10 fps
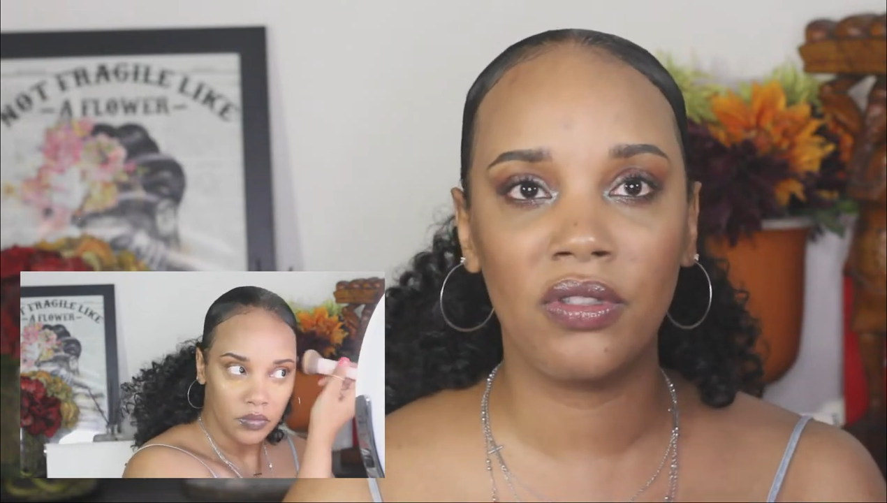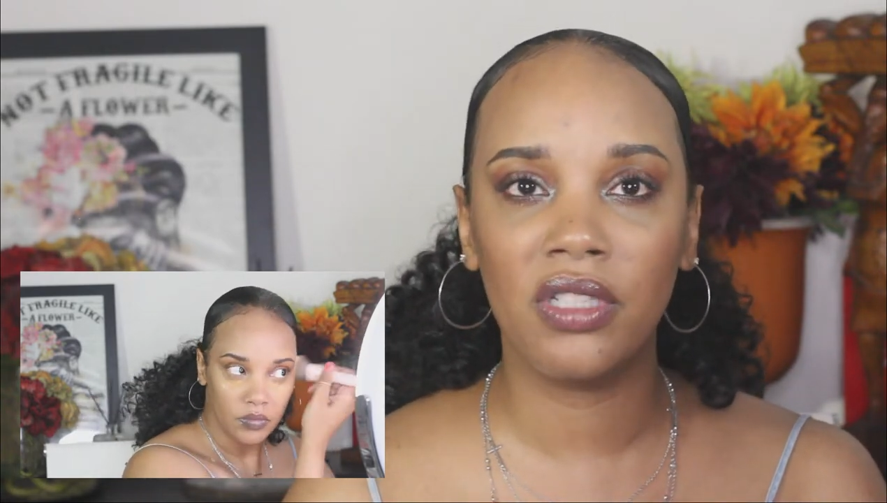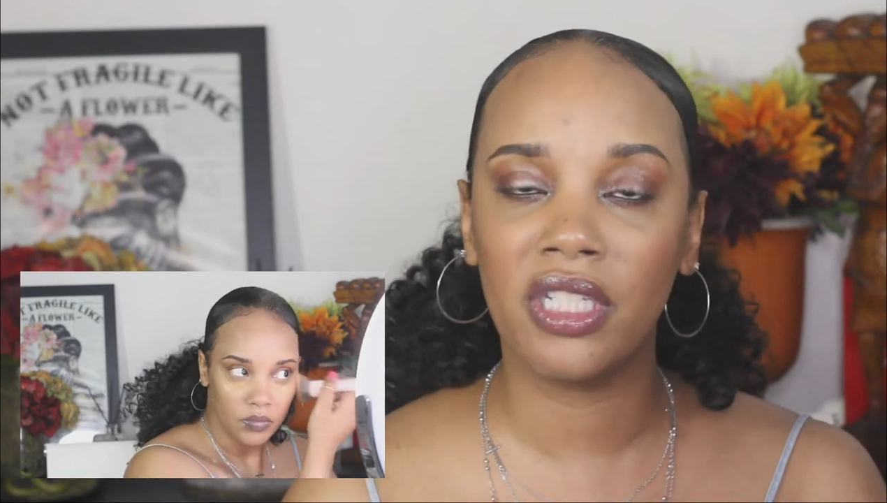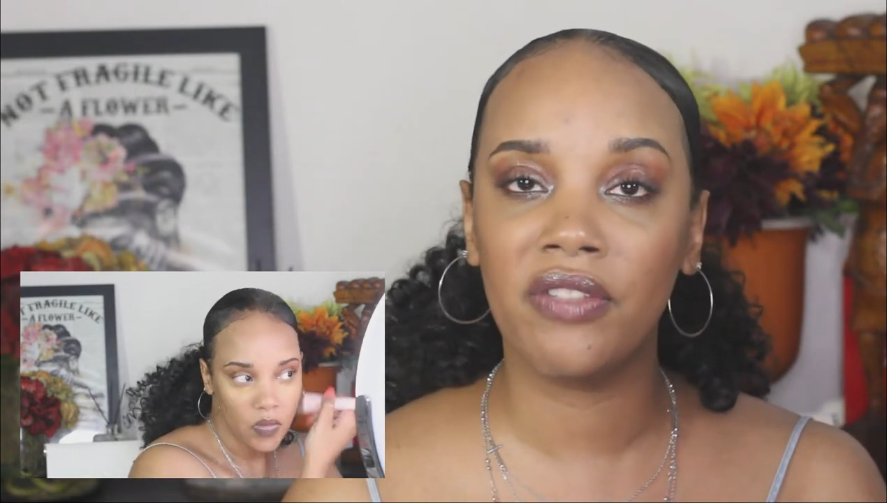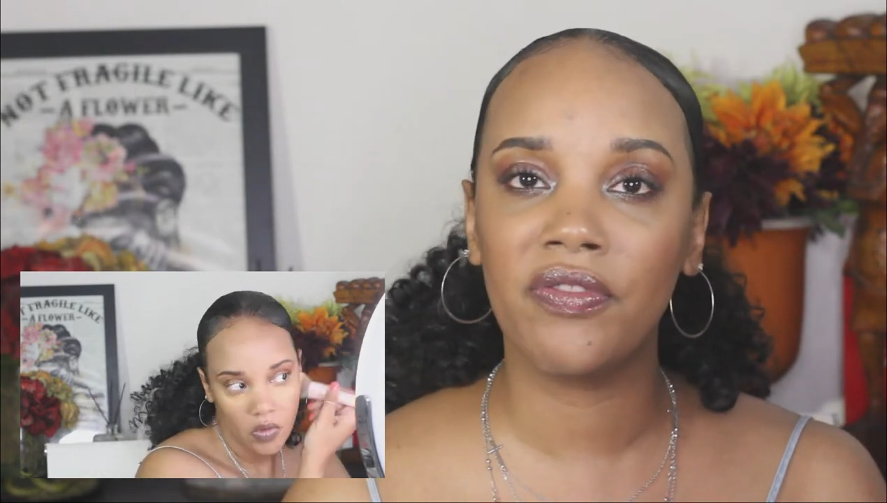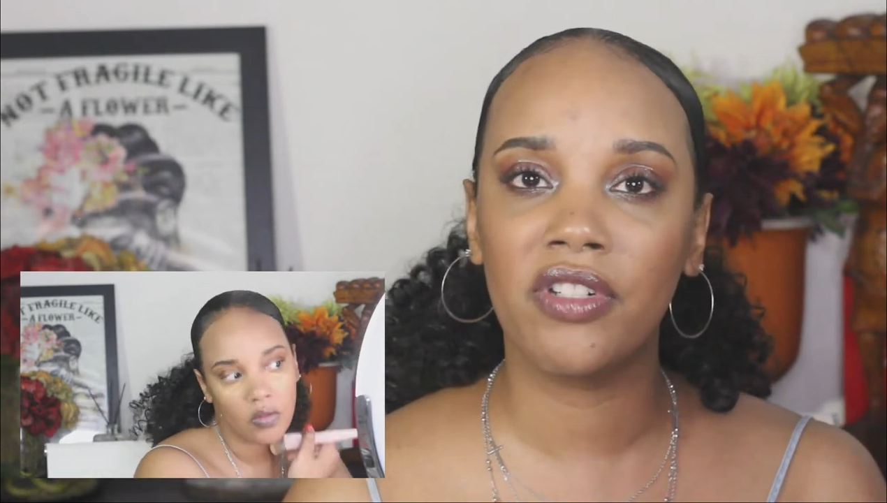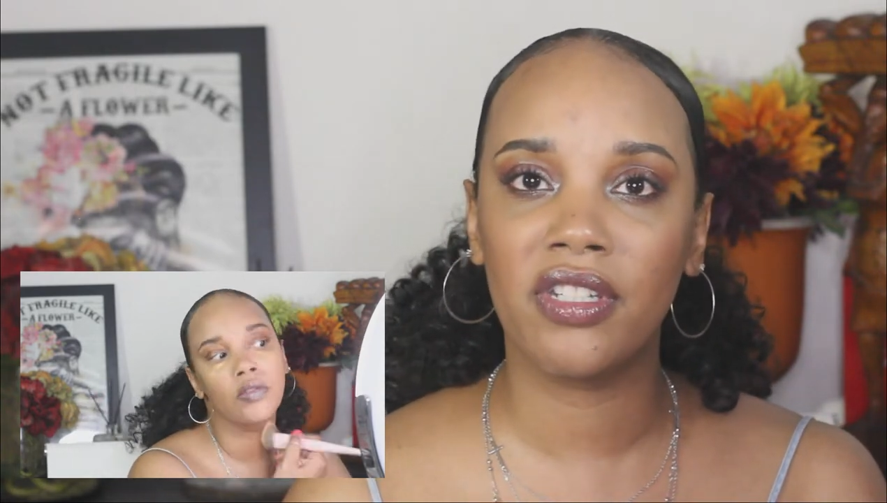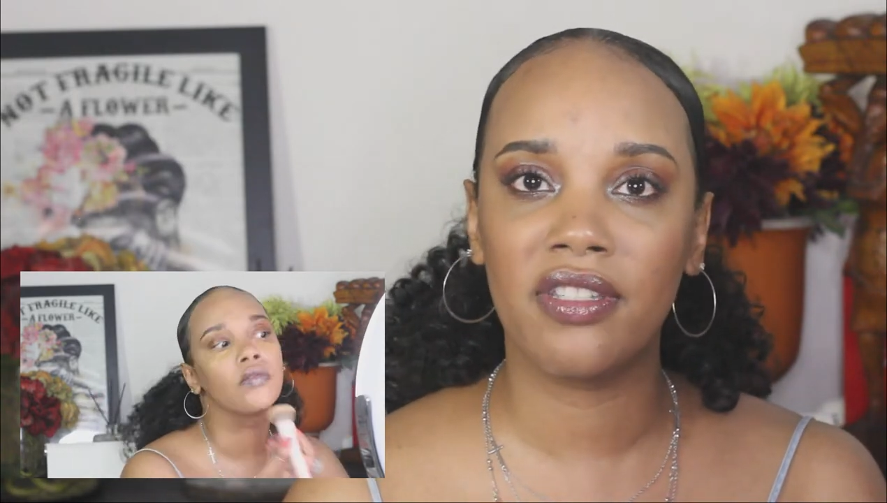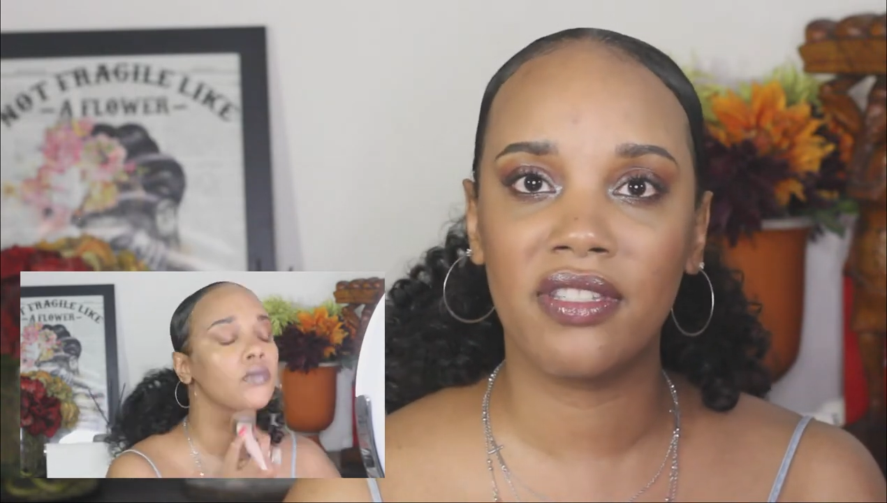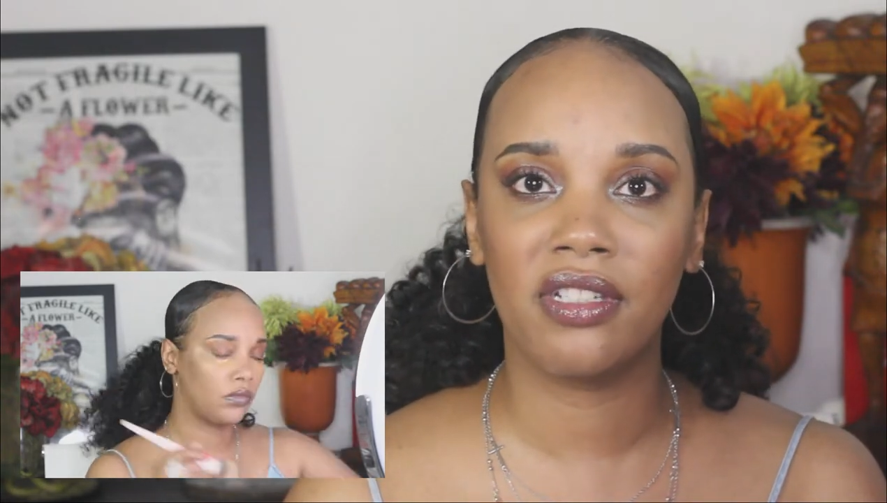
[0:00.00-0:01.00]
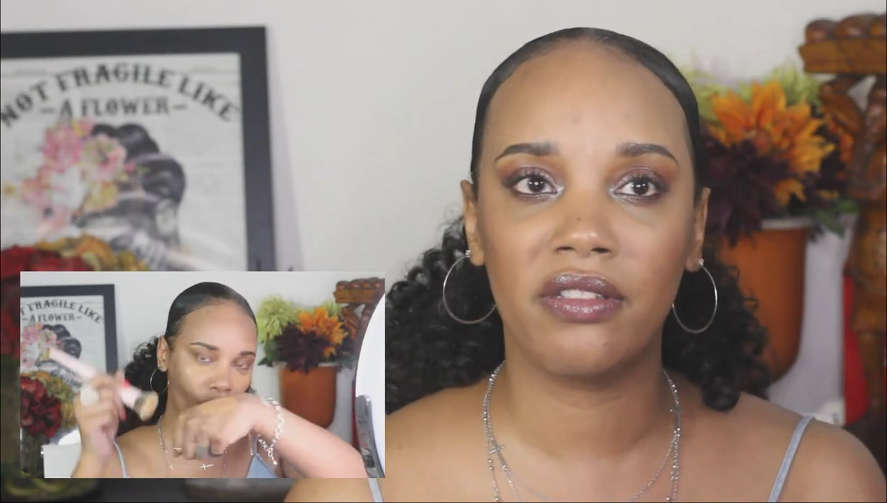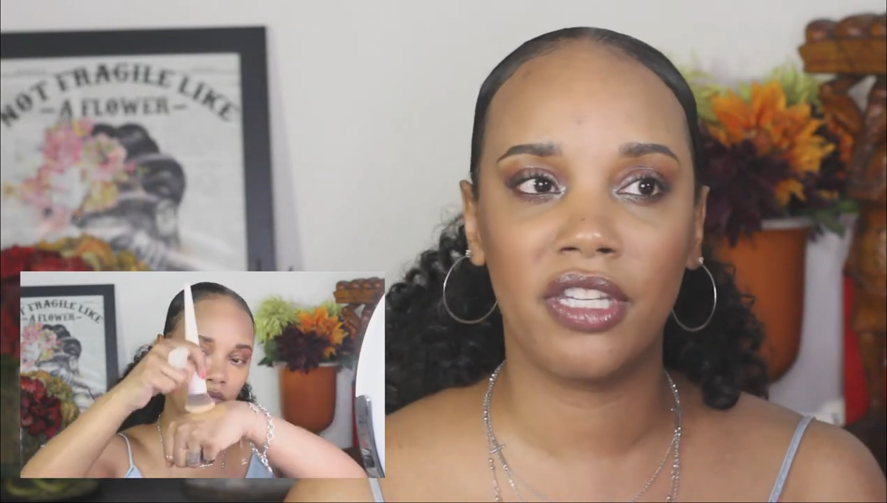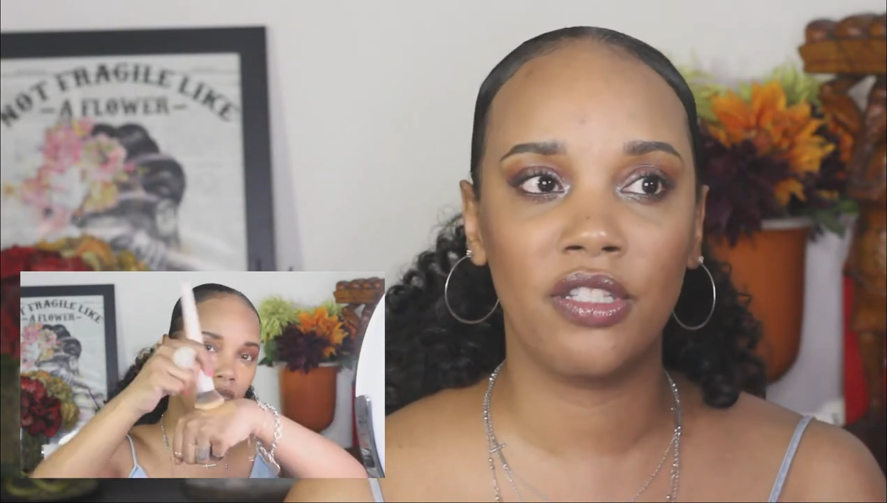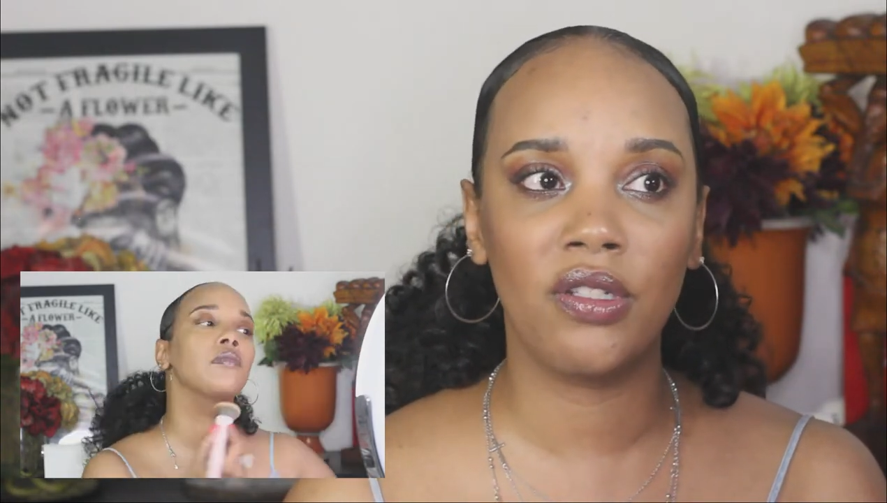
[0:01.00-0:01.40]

looking for a concealer that